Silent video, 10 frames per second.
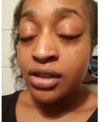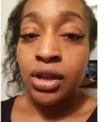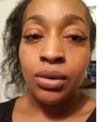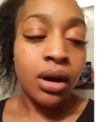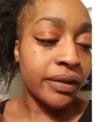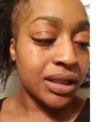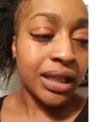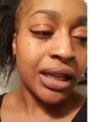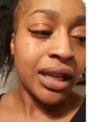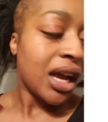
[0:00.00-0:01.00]
So
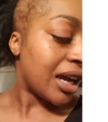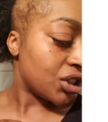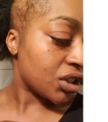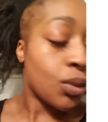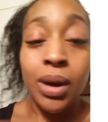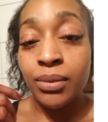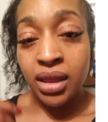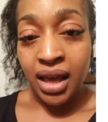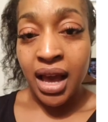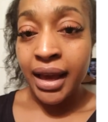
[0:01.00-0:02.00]
obviously I just went
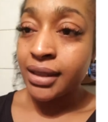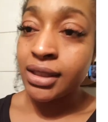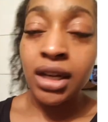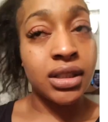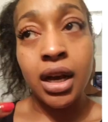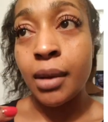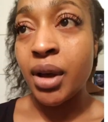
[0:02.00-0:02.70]
with it. I sucked it up.